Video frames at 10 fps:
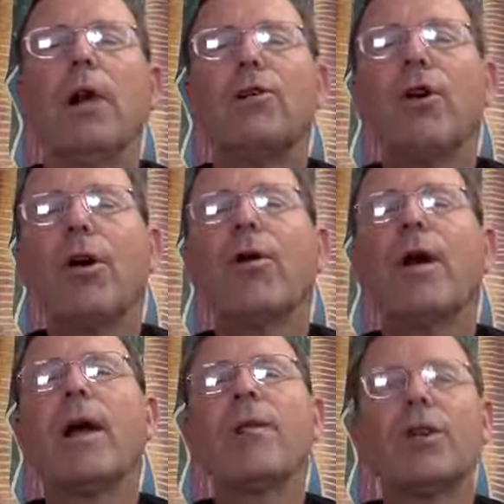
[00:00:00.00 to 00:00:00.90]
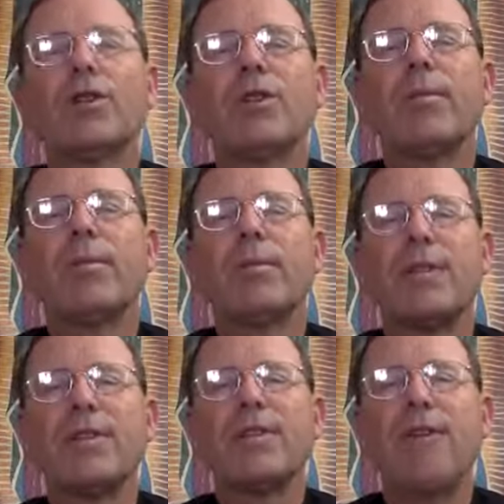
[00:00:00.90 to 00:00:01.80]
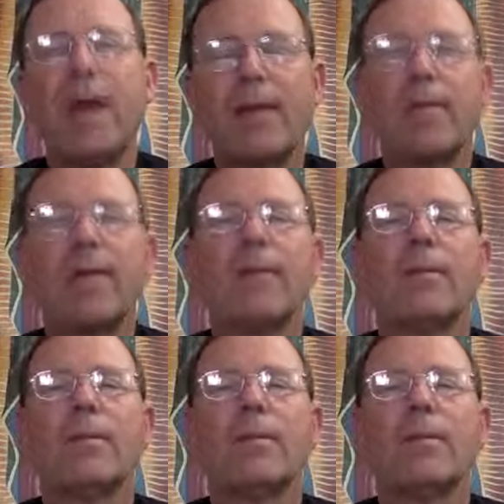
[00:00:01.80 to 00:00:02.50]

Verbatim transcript: adore and worship the Blessed Sacrament.